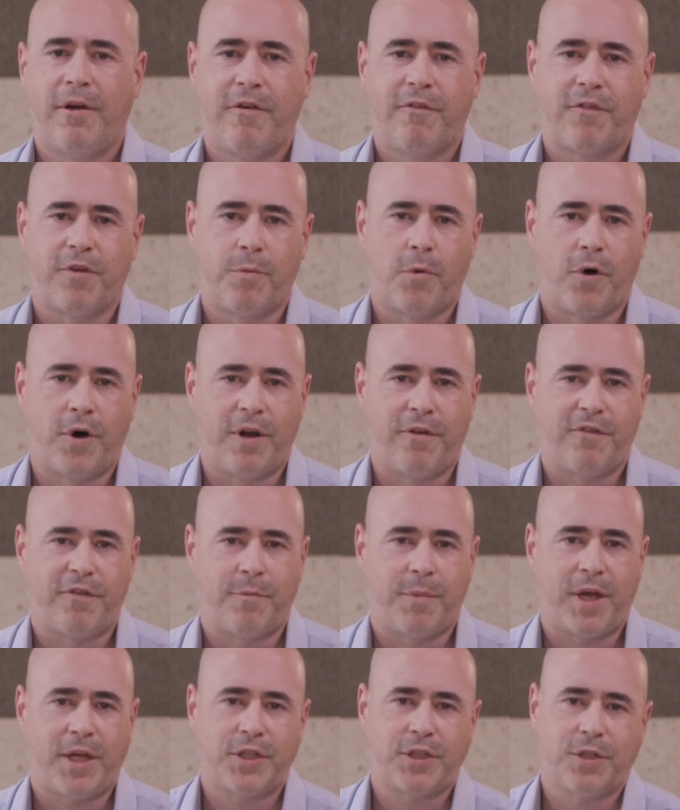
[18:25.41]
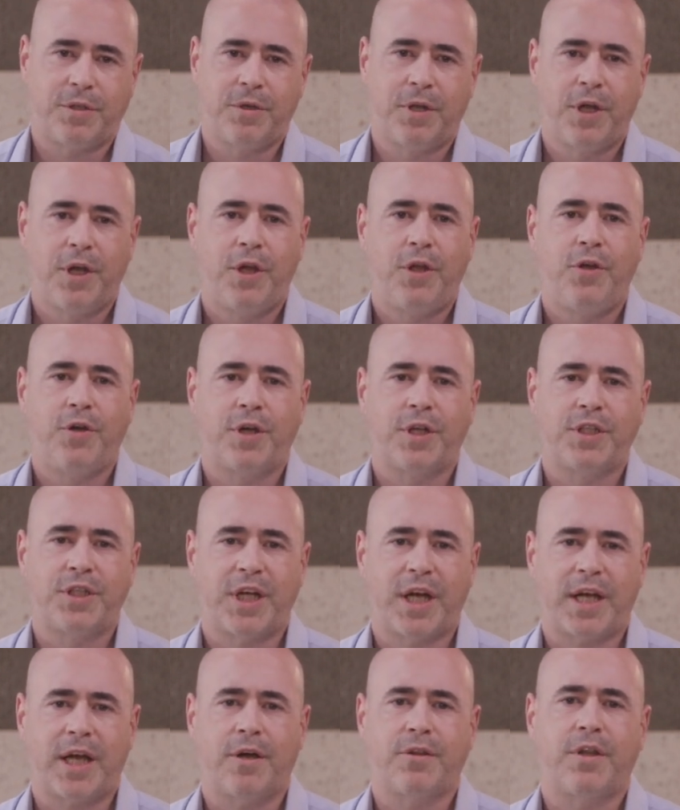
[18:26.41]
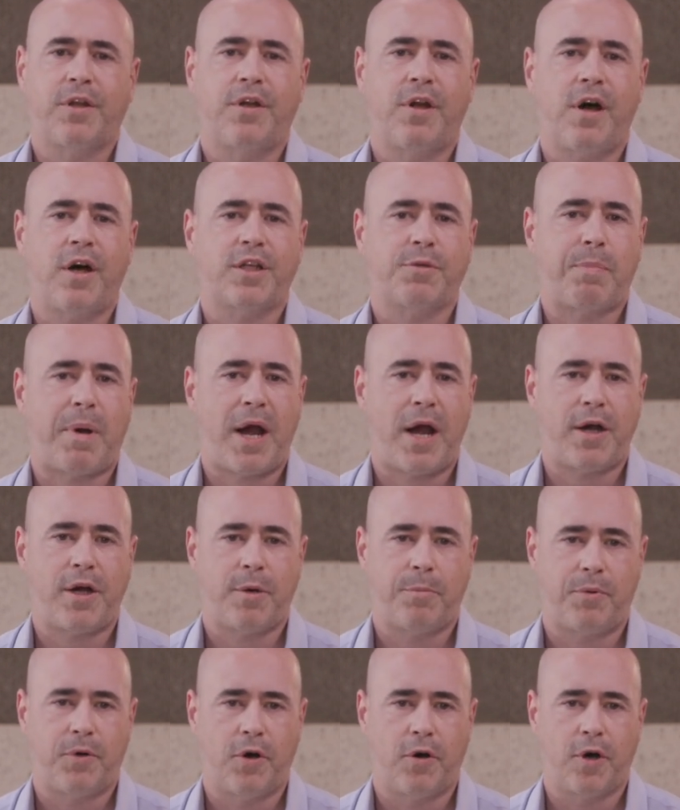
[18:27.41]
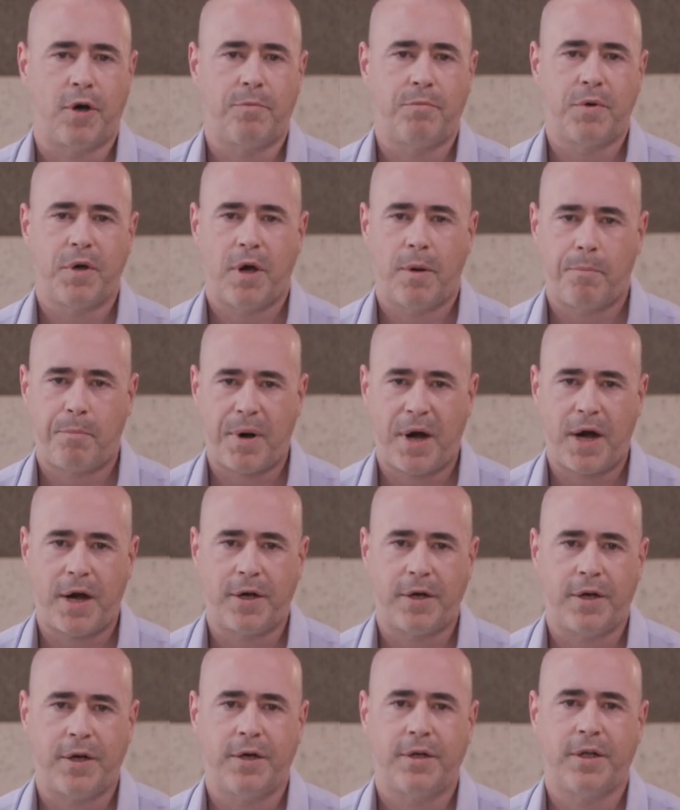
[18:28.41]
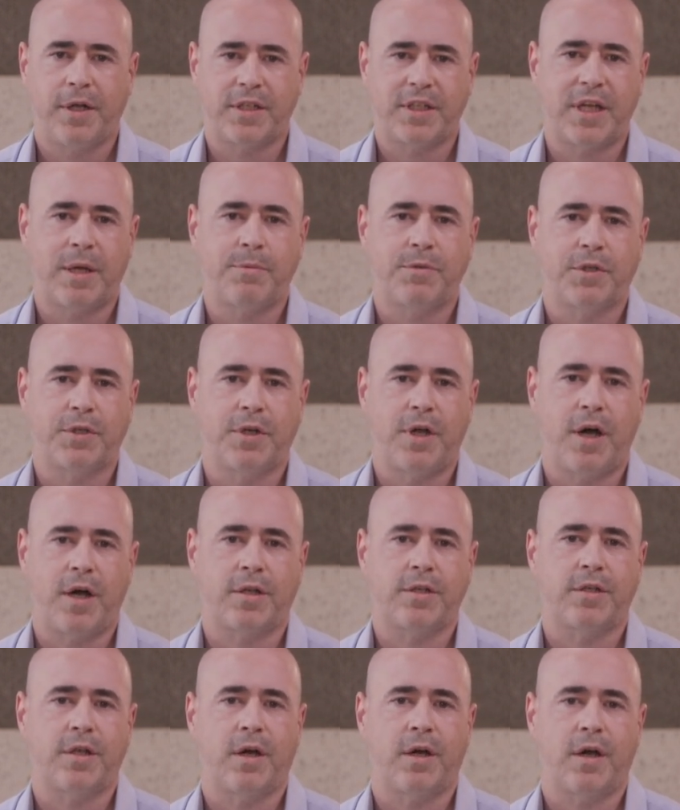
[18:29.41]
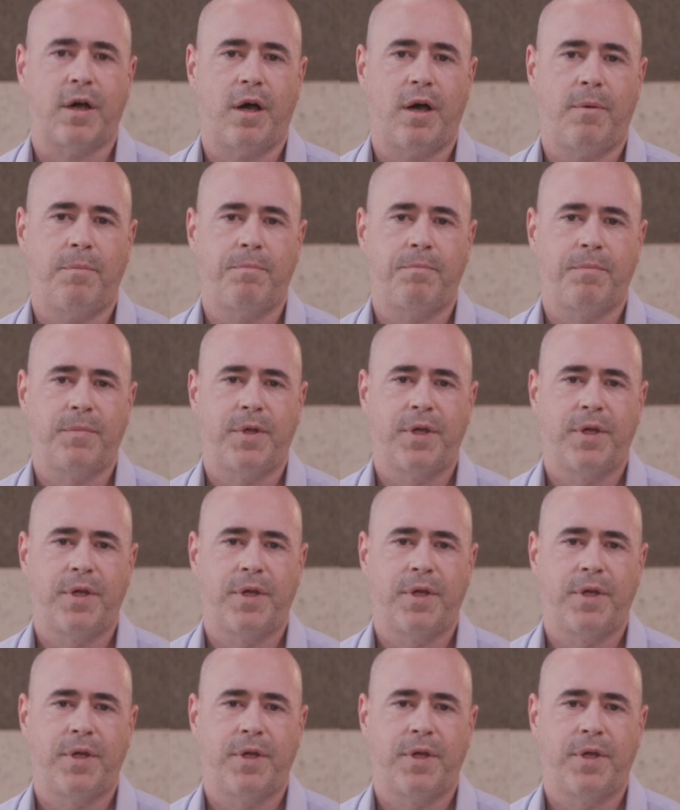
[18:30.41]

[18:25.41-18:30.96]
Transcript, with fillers: For more information, you can check out the Knox Partner Program on partner dot samsung knox dot com.